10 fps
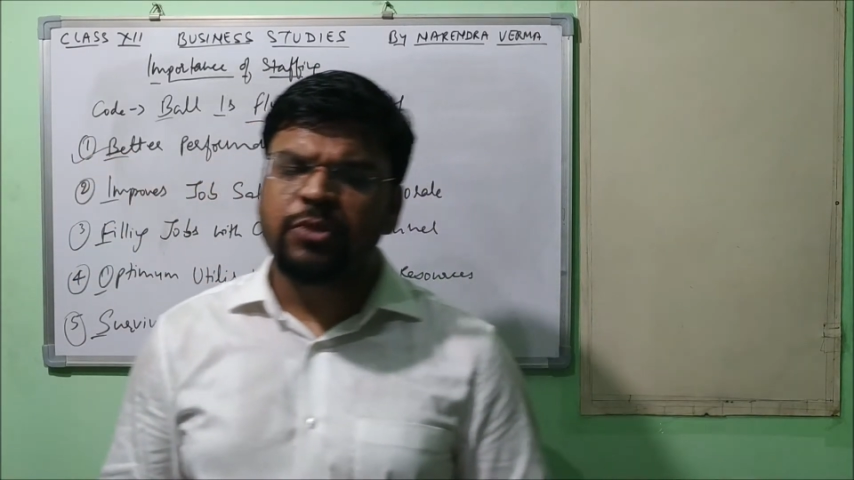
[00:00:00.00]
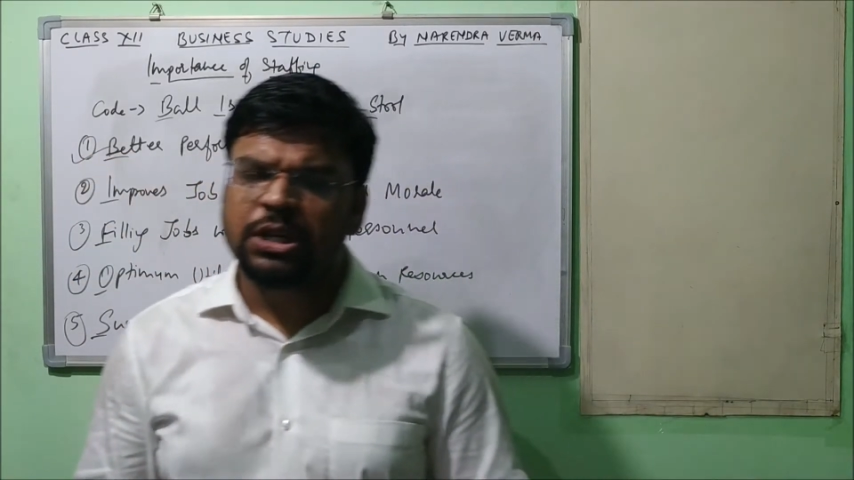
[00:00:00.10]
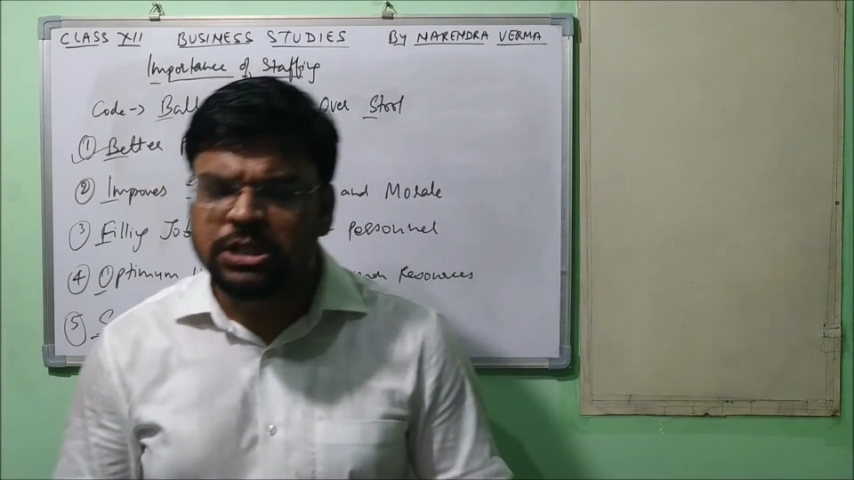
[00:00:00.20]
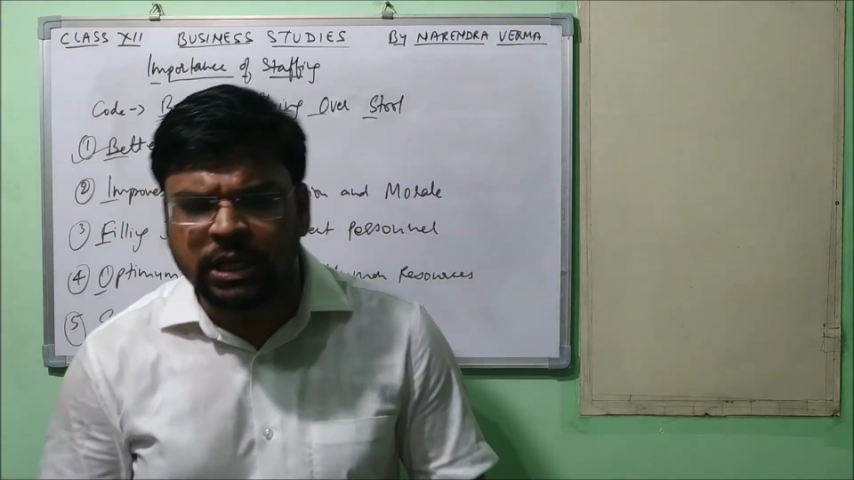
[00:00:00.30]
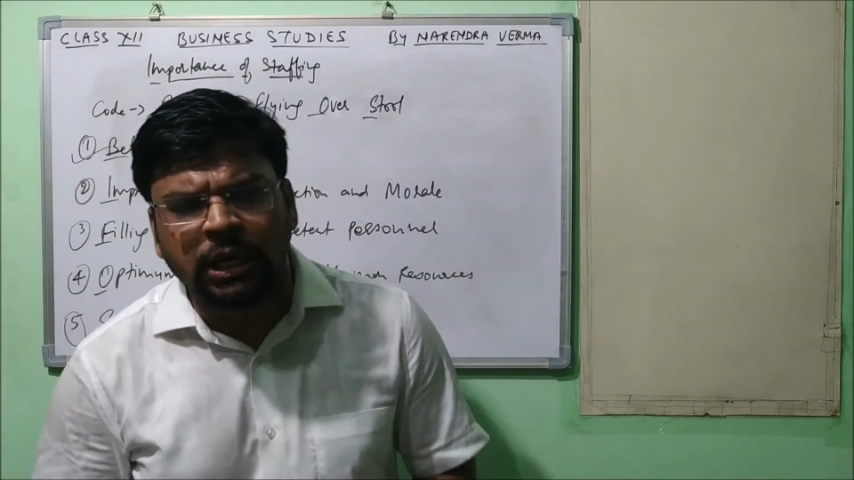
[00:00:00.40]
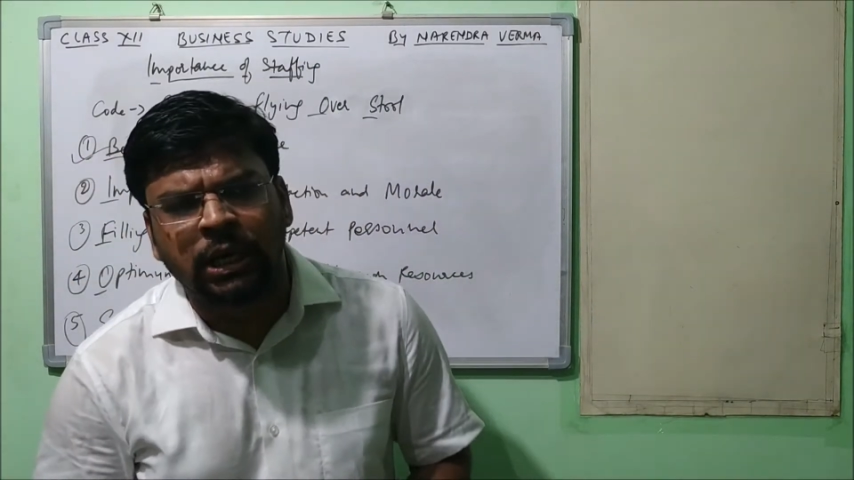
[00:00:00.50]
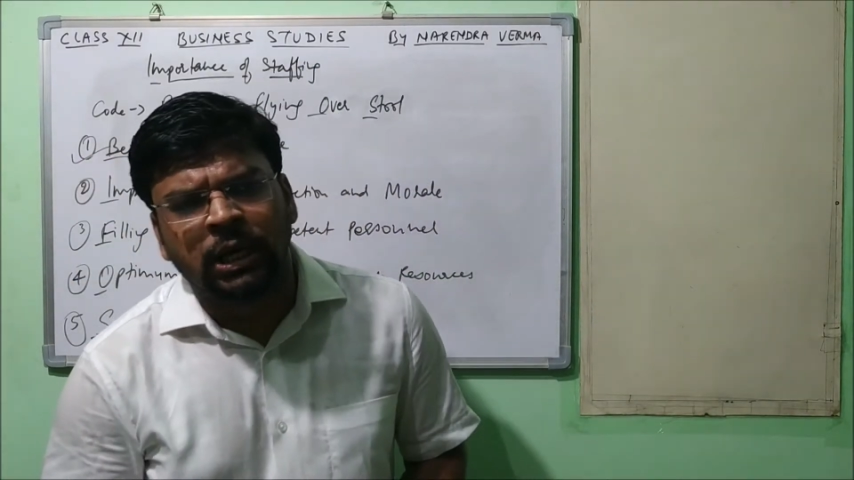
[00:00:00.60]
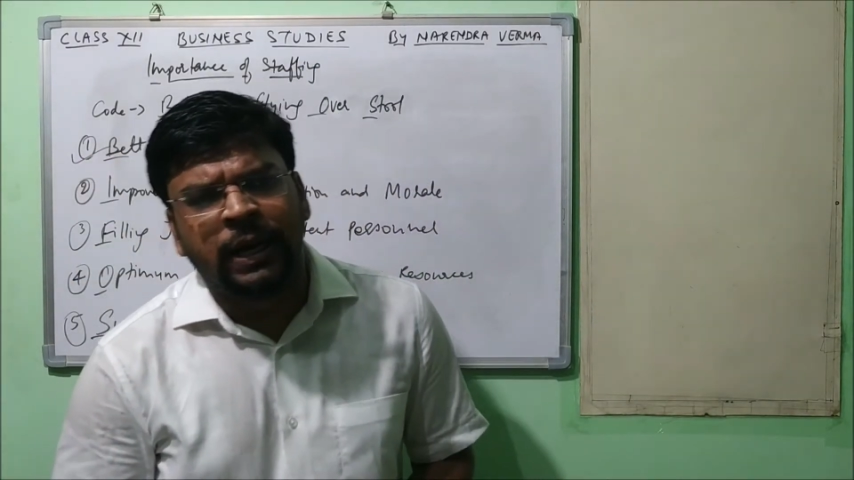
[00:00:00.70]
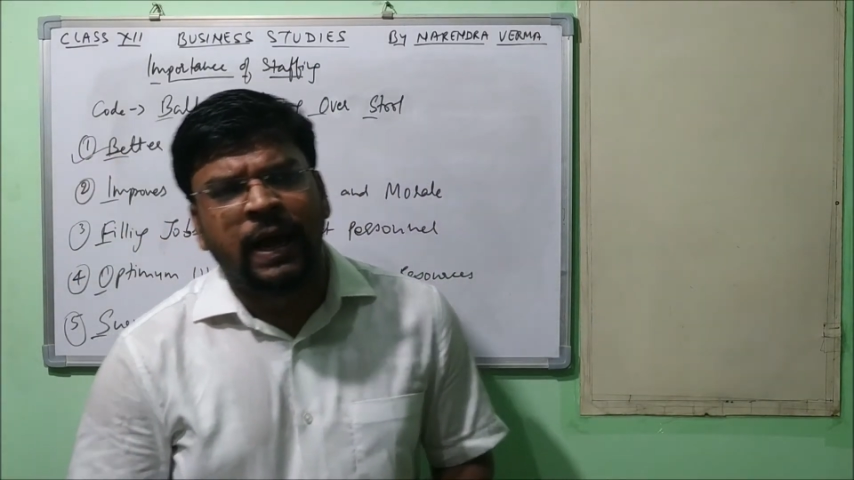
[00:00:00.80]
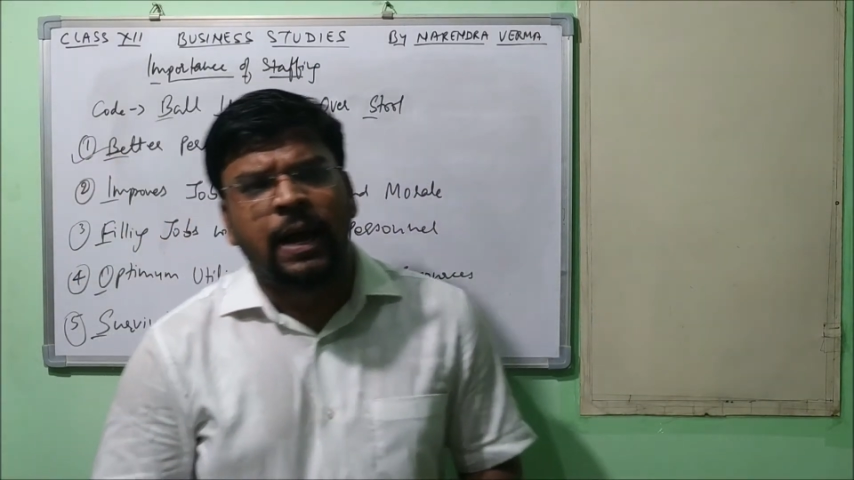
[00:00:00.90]

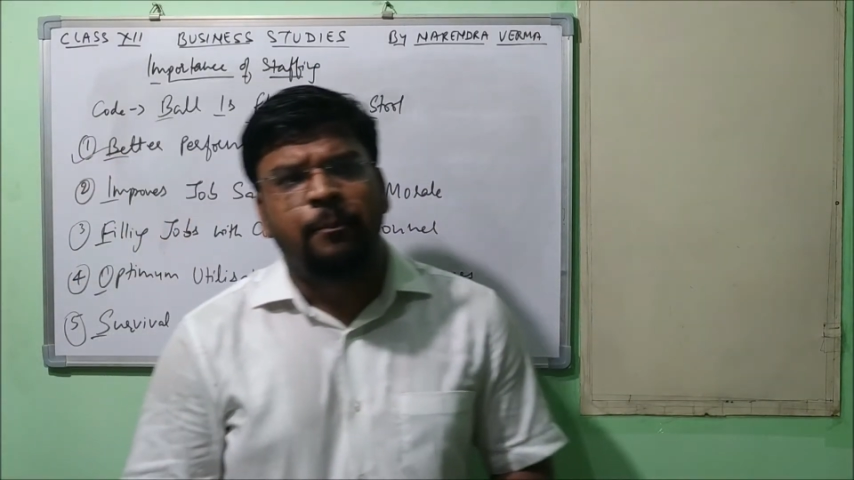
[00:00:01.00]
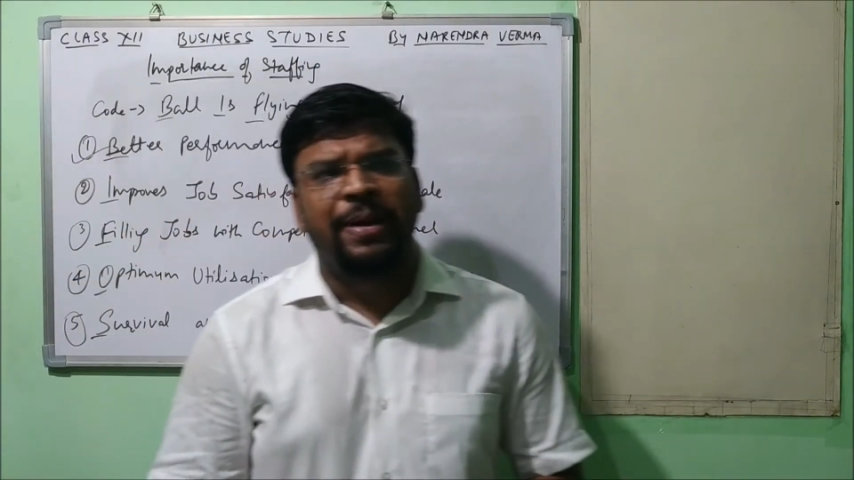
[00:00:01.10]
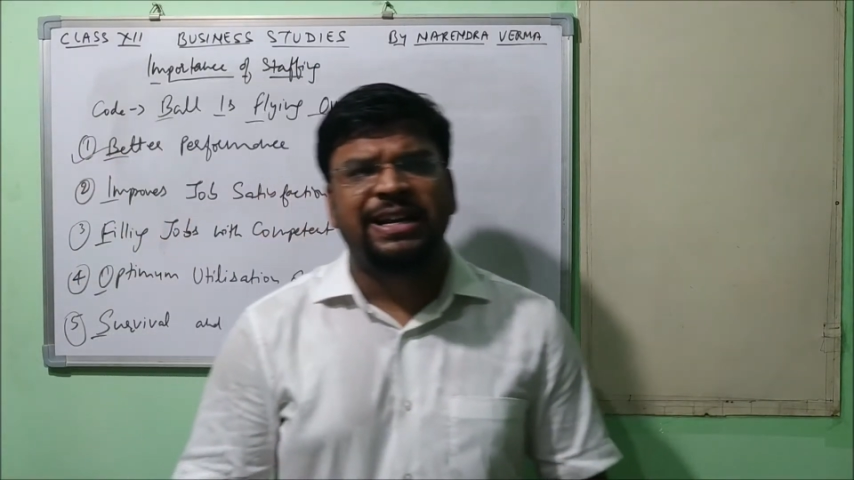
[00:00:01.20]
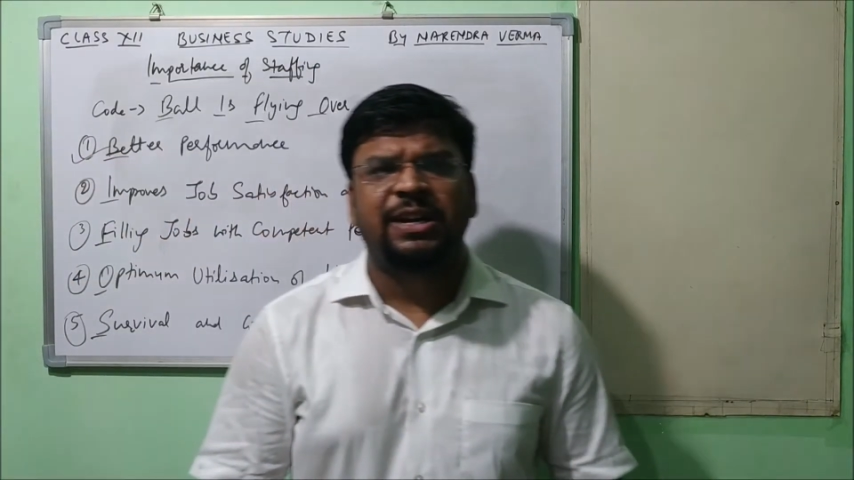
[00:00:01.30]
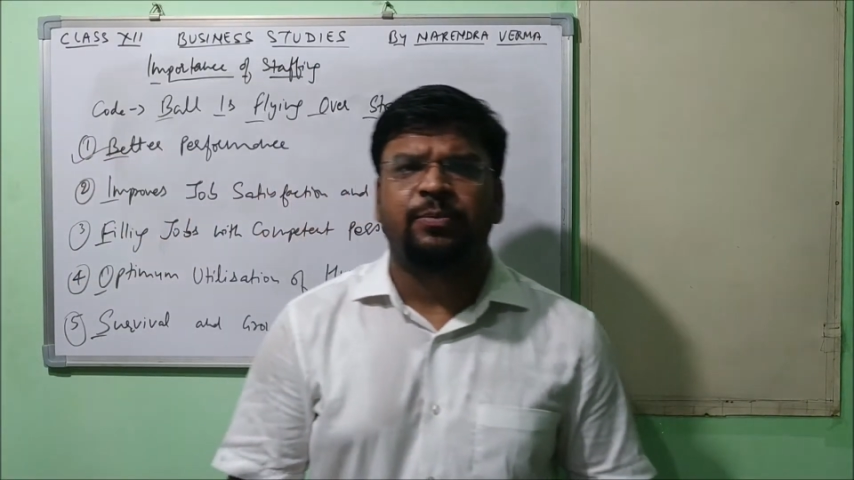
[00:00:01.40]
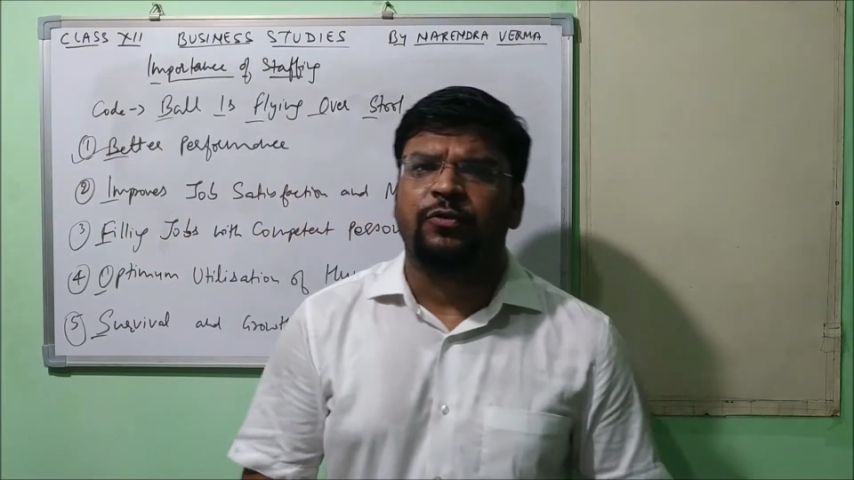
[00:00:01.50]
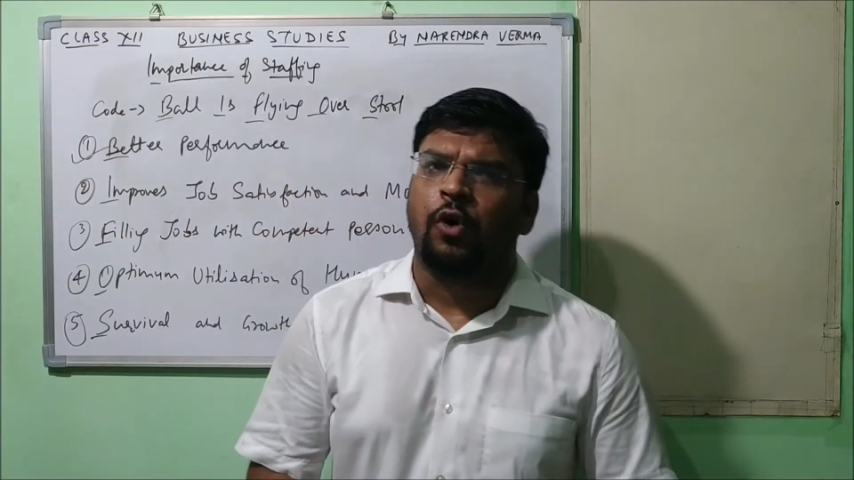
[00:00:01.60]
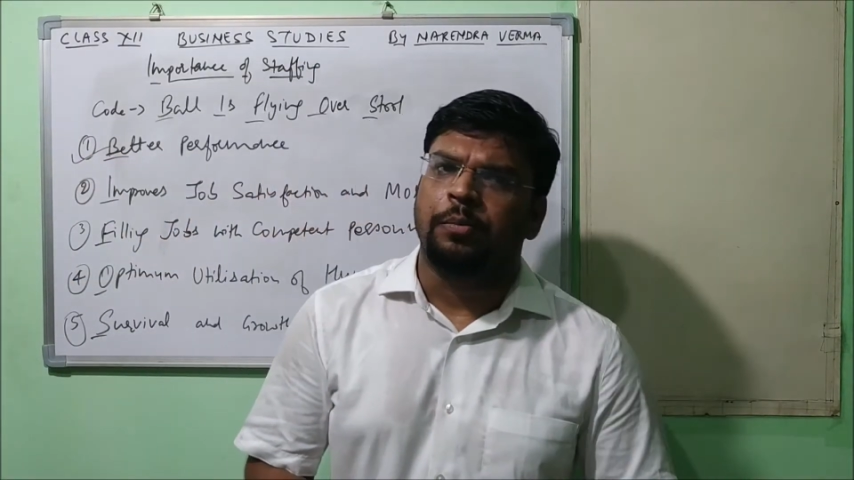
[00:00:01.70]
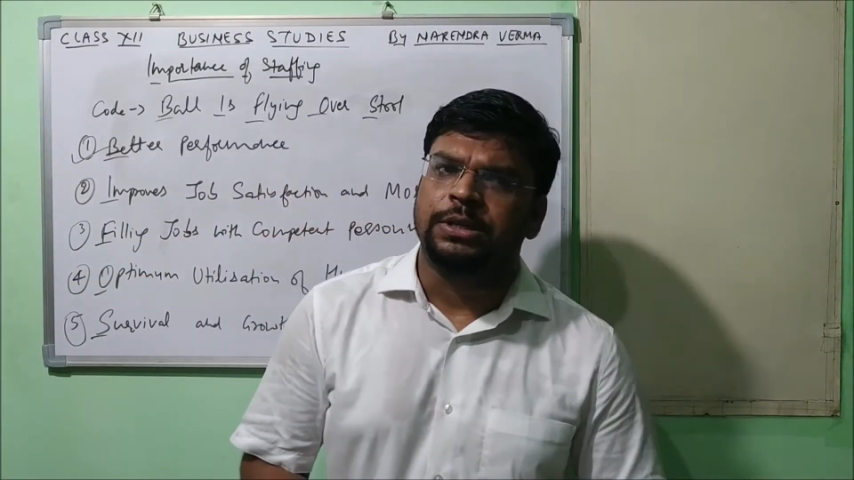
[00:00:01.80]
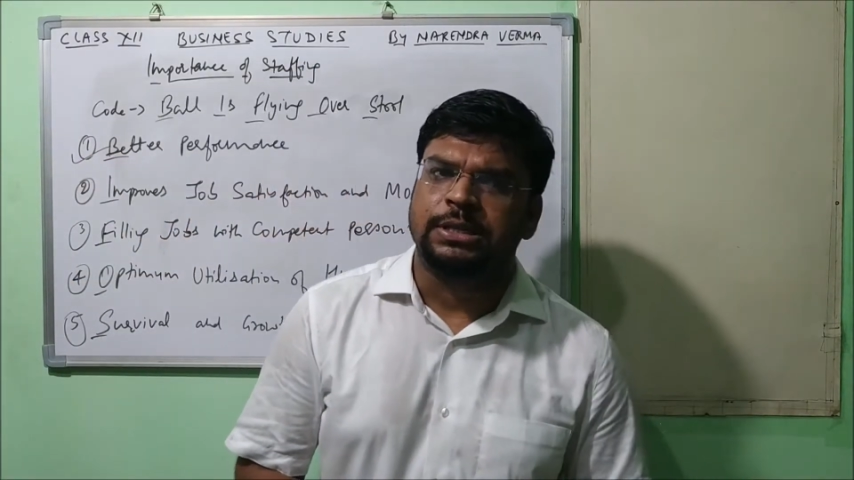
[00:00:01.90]
See, better
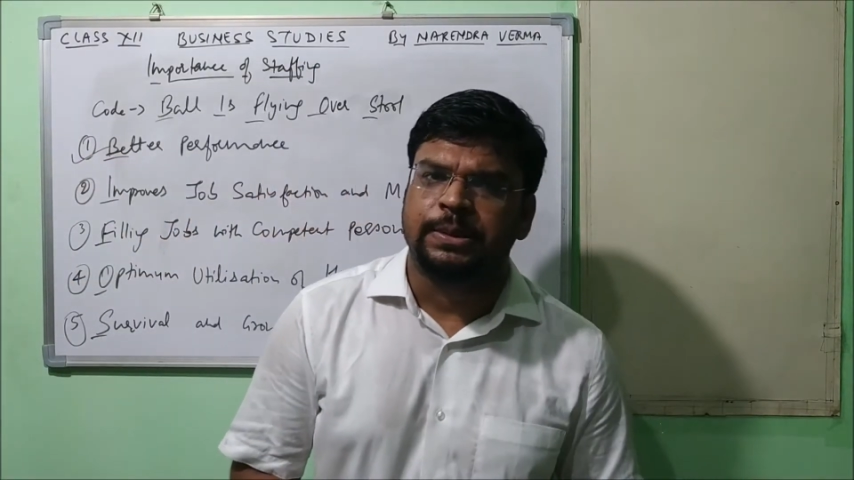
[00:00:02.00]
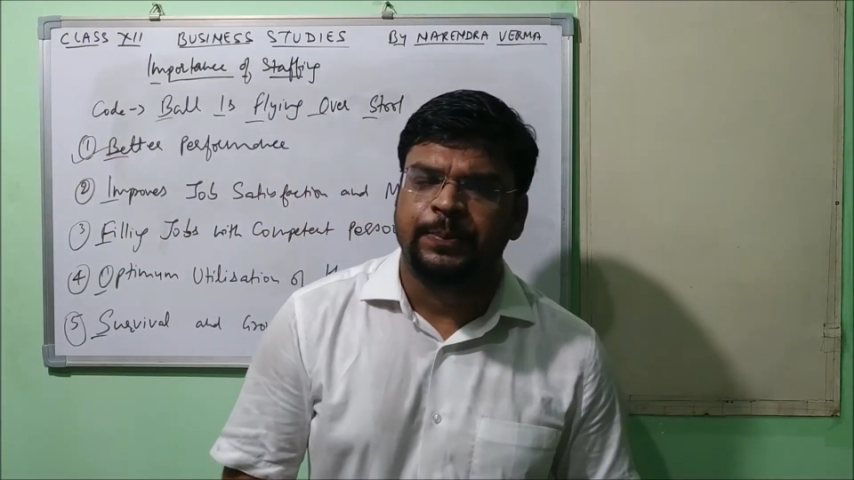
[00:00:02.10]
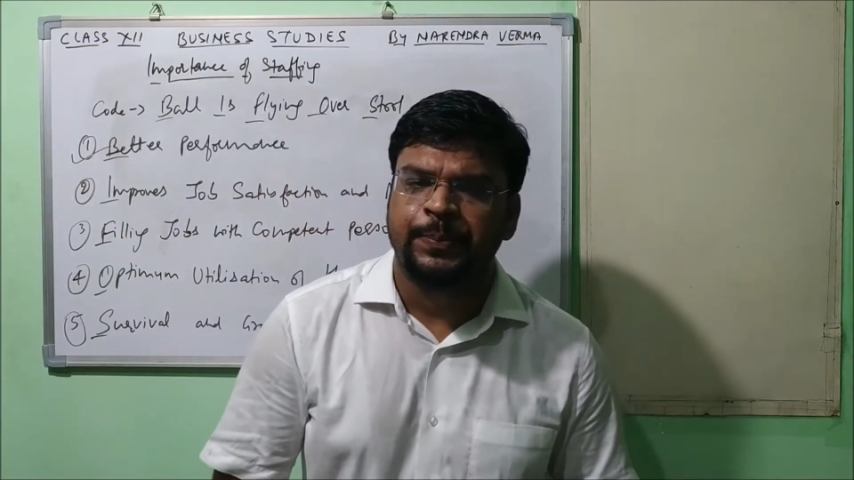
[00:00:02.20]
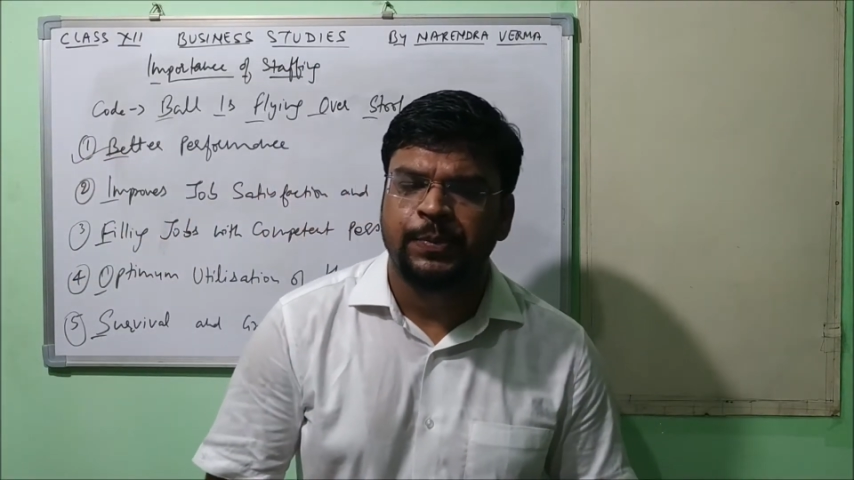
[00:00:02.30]
performance.